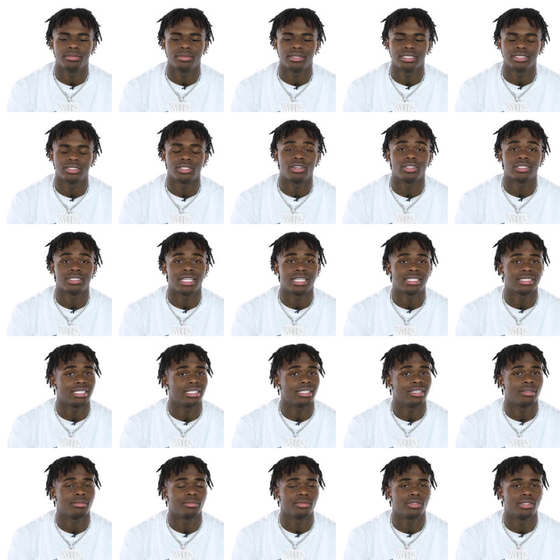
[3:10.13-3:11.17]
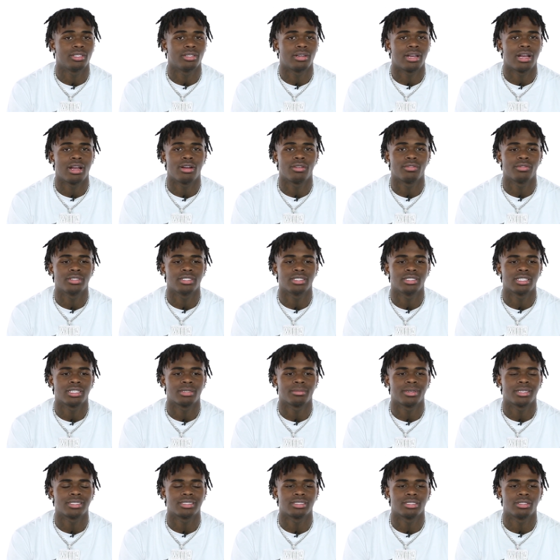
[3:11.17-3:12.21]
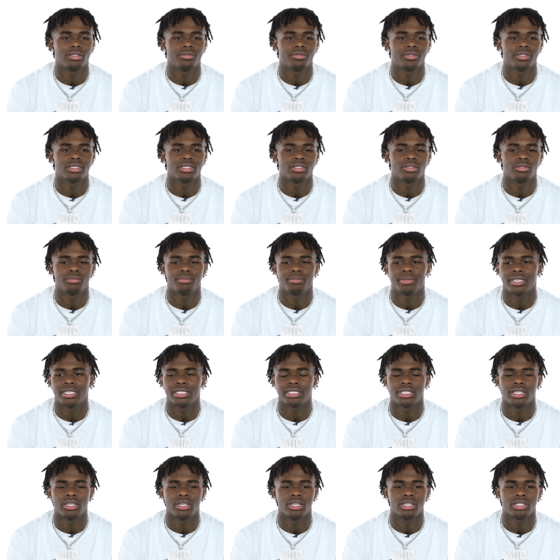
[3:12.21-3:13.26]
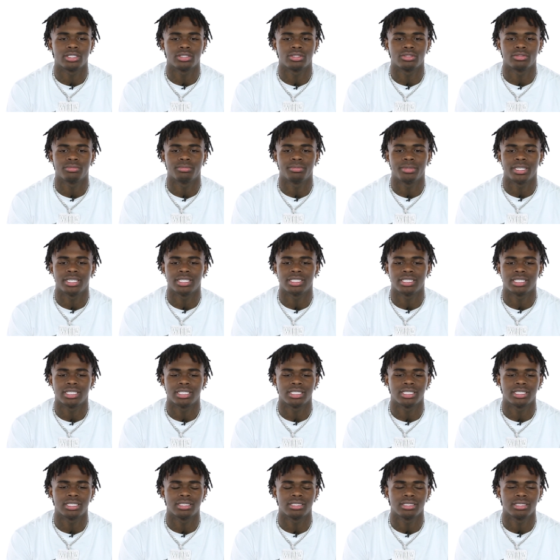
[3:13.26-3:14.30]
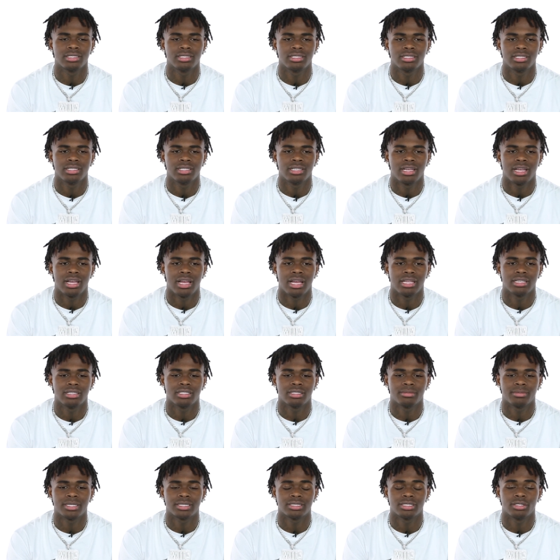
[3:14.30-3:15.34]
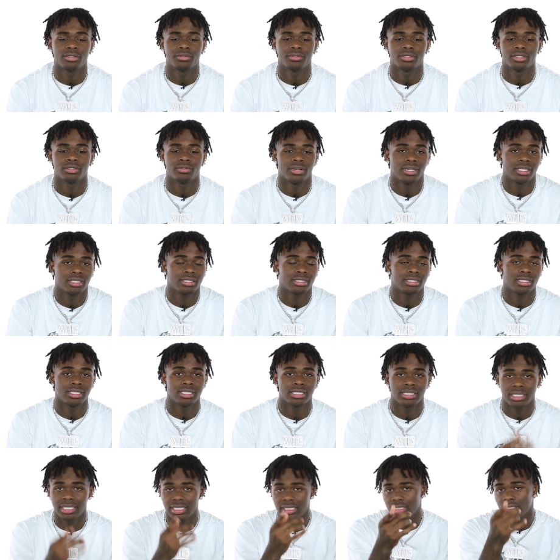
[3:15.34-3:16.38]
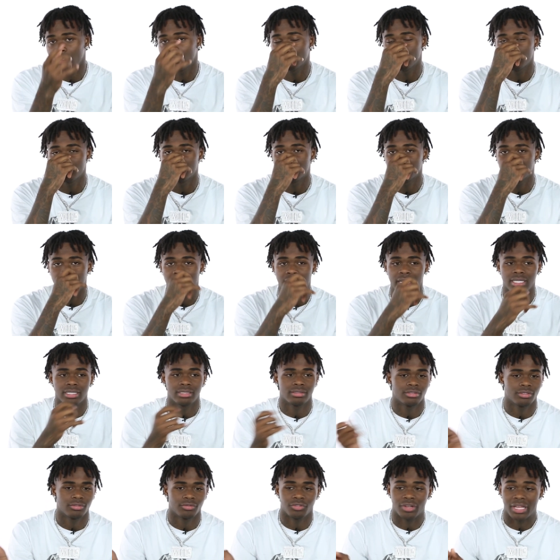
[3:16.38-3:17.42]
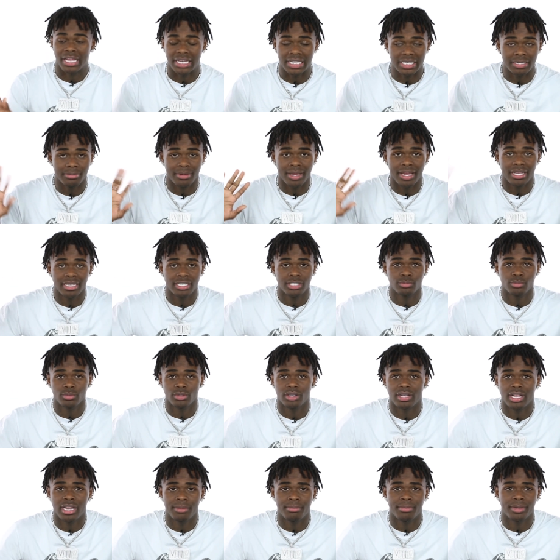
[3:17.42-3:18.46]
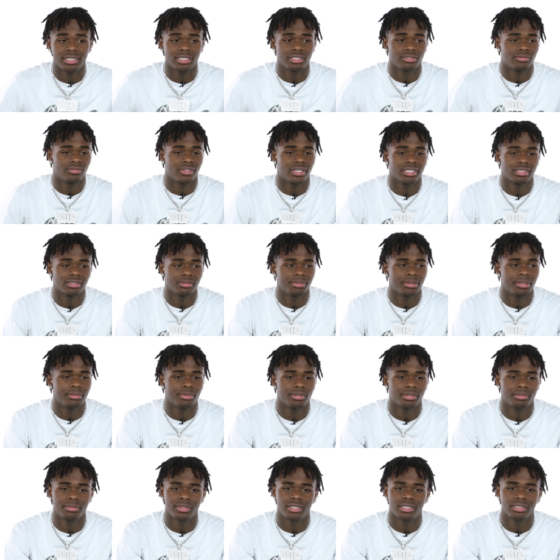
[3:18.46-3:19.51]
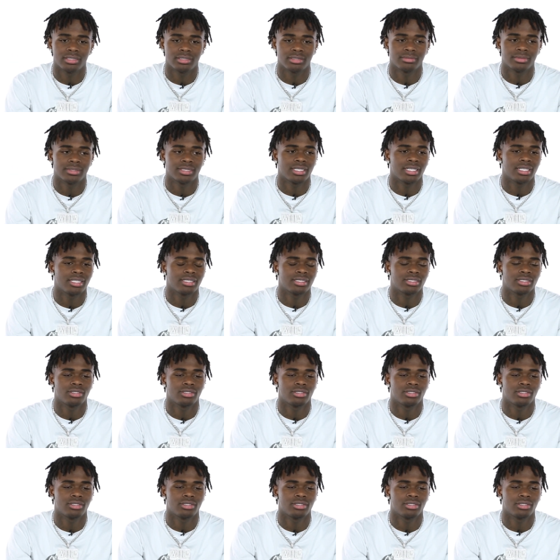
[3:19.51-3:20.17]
As long as I stay humble though. I don't really look at myself as no big dog, no big nigga. I look at myself as a regular nigga like you. Like anybody in this world, everybody's just regular people to me. You know what I'm saying?